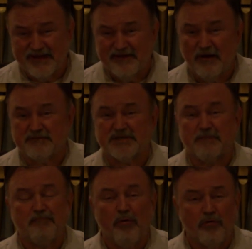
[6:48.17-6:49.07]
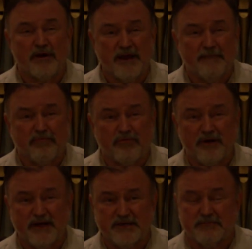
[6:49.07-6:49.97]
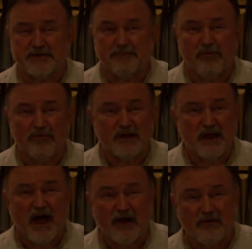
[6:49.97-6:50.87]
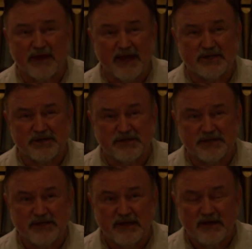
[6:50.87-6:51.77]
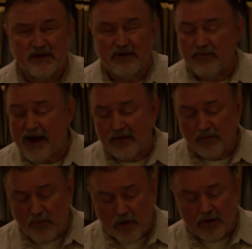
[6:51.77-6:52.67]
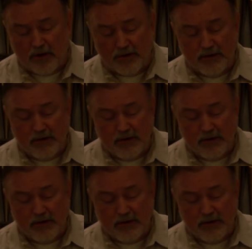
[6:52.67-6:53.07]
of supporting priests, of supporting congregations around the world.